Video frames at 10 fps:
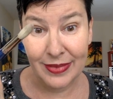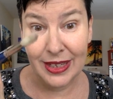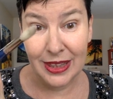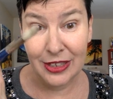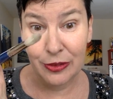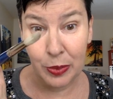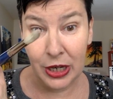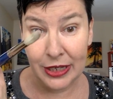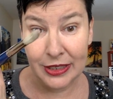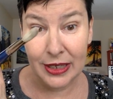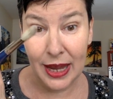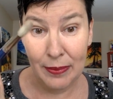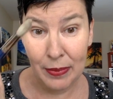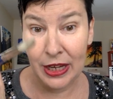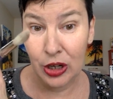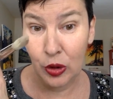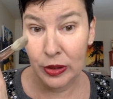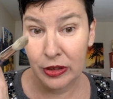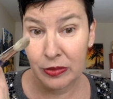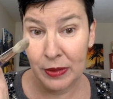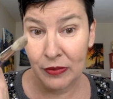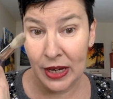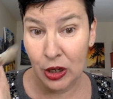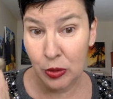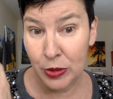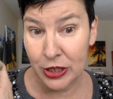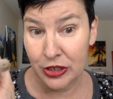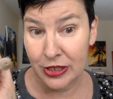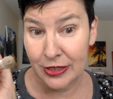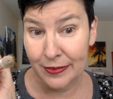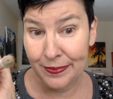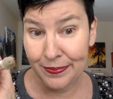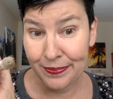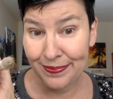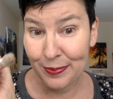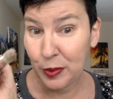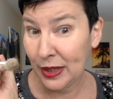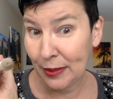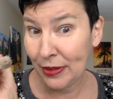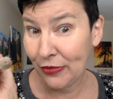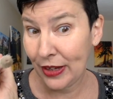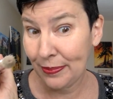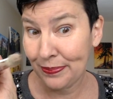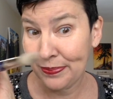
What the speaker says: in this box, I might go and use my Van Gogh brushes. Wouldn't that be fun?